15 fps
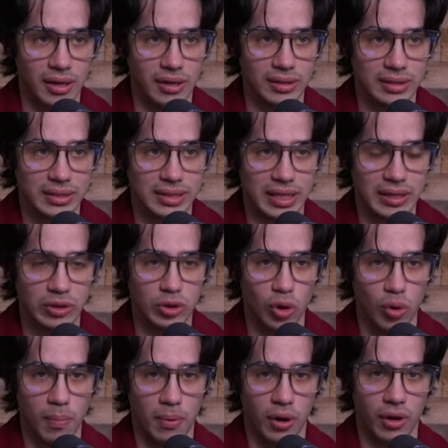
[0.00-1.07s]
saying to your
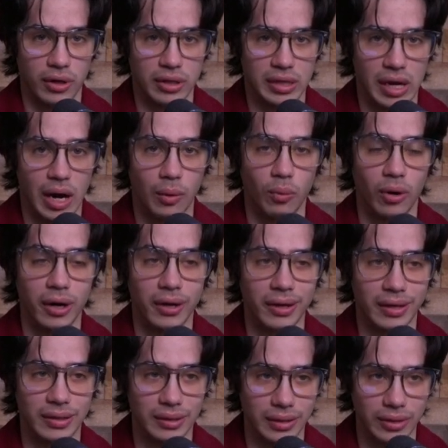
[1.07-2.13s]
body, I want to
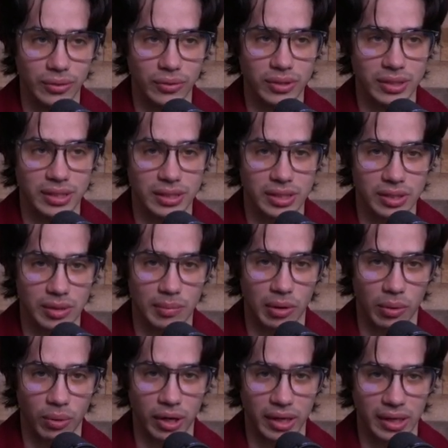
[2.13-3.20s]
clear the system, I
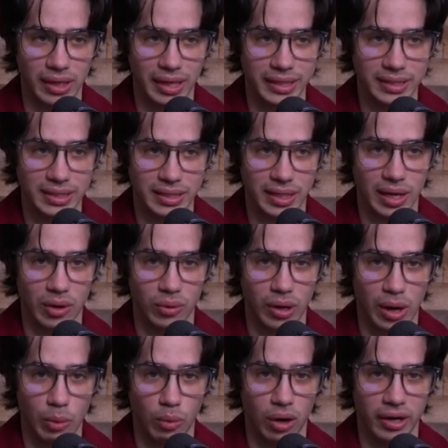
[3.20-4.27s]
want to cleanse it out, I
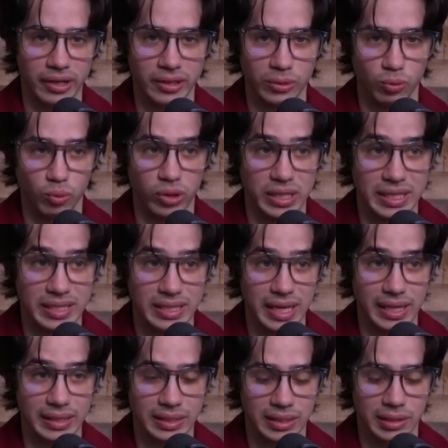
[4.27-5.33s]
want to
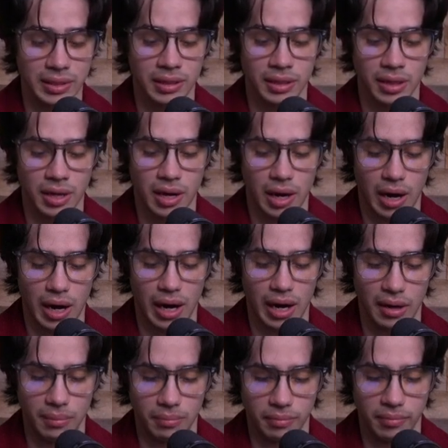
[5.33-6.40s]
reset
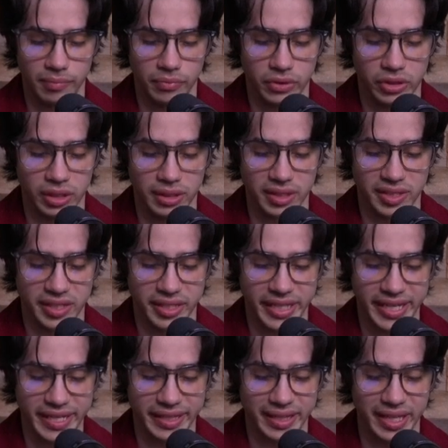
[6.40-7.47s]
to the
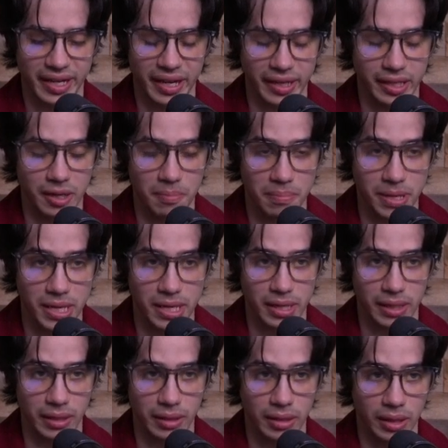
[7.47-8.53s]
state that I can be
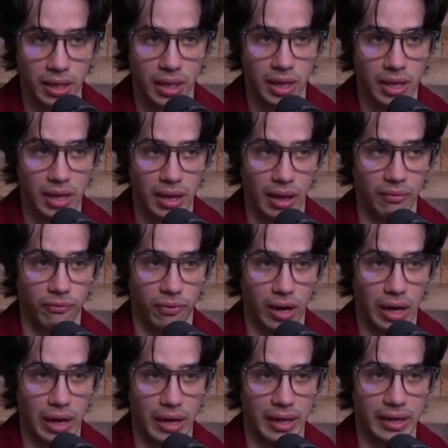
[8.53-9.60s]
in if
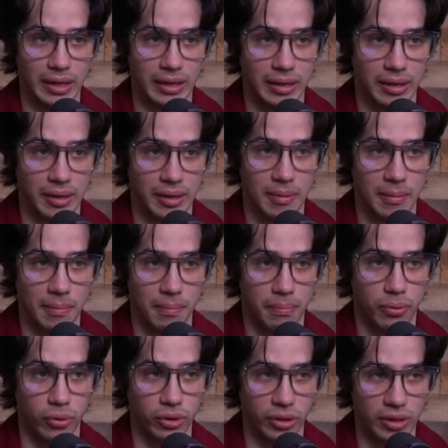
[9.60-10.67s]
I
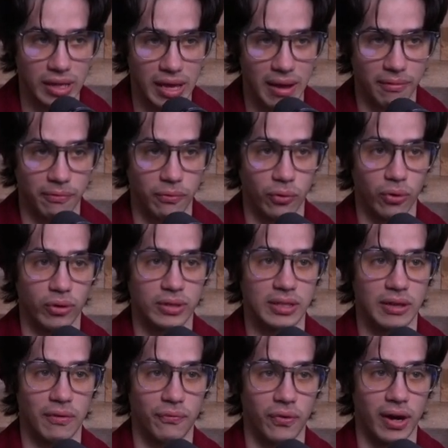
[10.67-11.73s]
put in the effort,
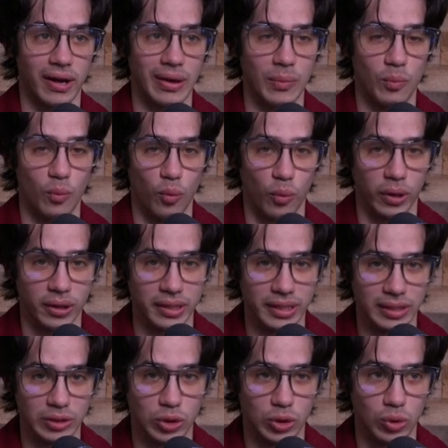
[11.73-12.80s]
if I am
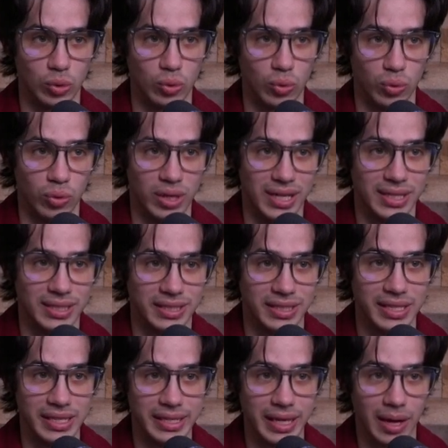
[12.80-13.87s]
willing to
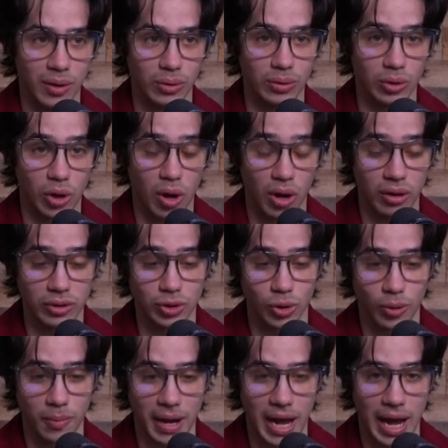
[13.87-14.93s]
seek out
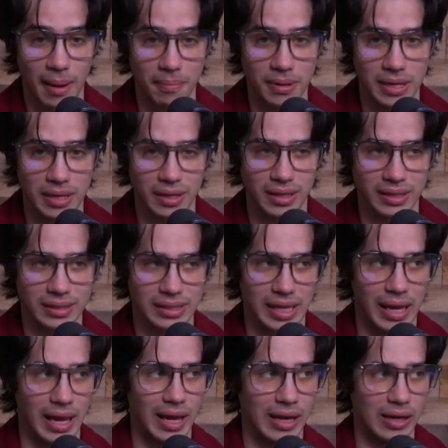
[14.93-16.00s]
long-term happiness
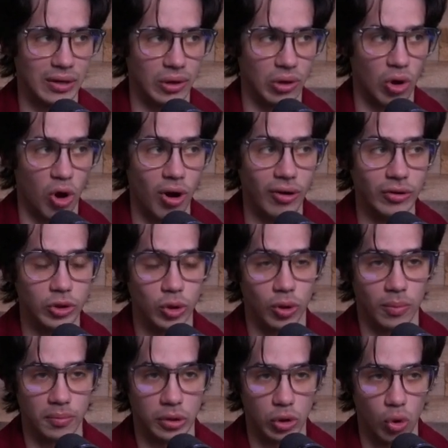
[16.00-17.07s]
and
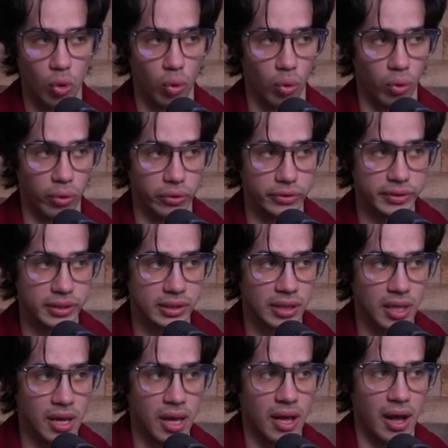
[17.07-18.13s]
long-term goals,
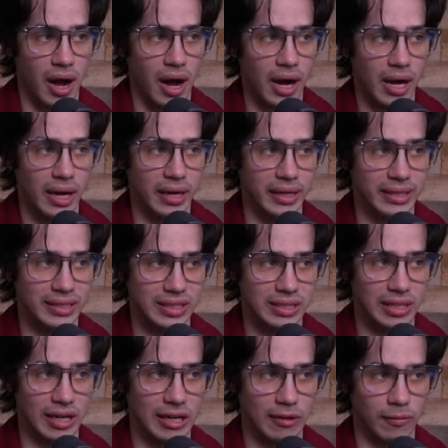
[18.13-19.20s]

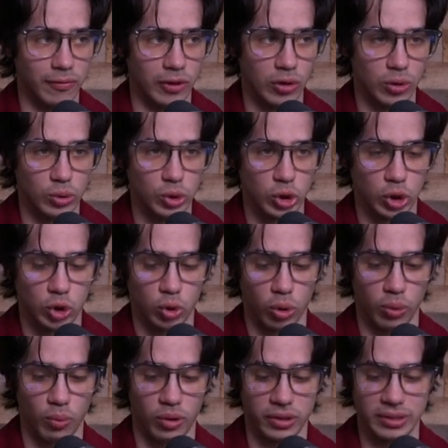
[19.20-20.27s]
instead of, just short
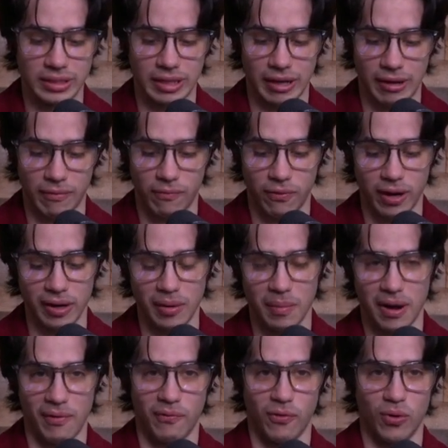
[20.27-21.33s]
ones that I could find on my
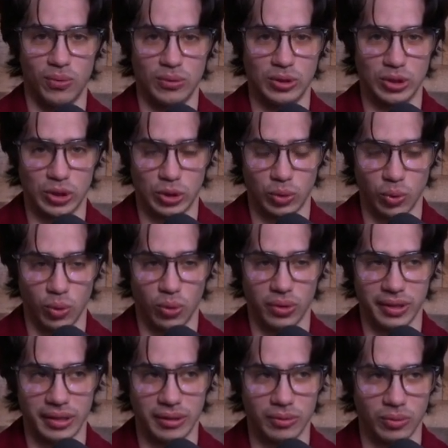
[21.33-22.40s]
phone just
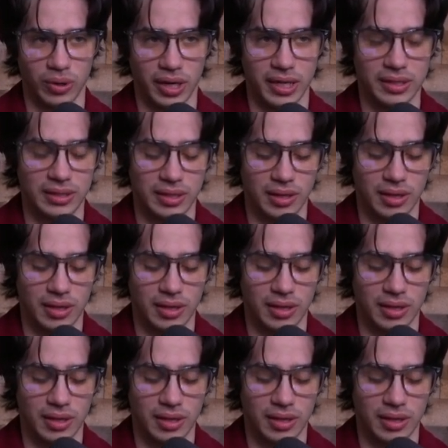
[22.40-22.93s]
scrolling, right?